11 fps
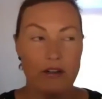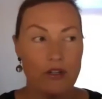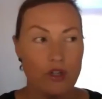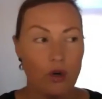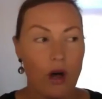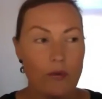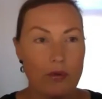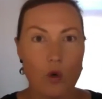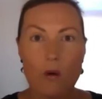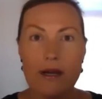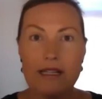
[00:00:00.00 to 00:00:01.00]
So I was
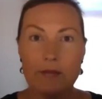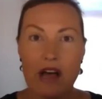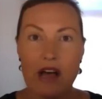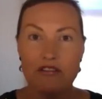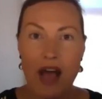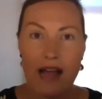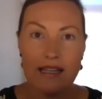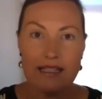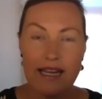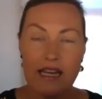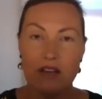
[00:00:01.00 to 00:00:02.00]
always about
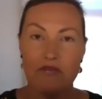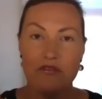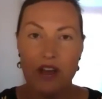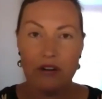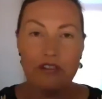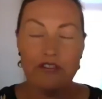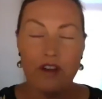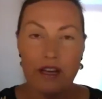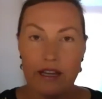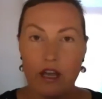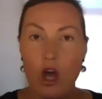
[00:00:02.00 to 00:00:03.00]
validating and
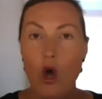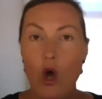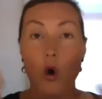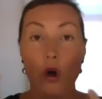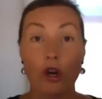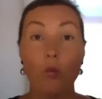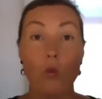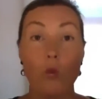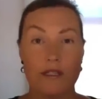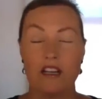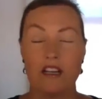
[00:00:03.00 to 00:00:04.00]
verifying what it was
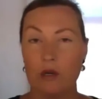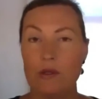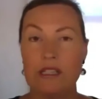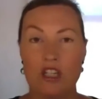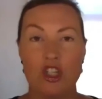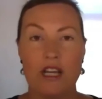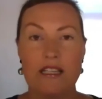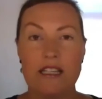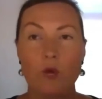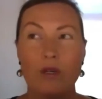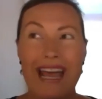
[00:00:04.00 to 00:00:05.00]
that I was
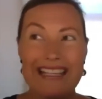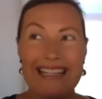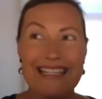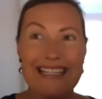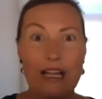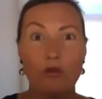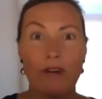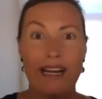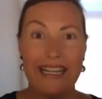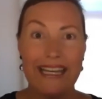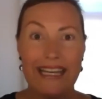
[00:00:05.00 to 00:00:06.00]
suggesting would accelerate
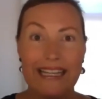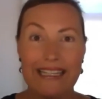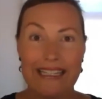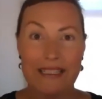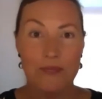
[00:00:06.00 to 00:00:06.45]
healing.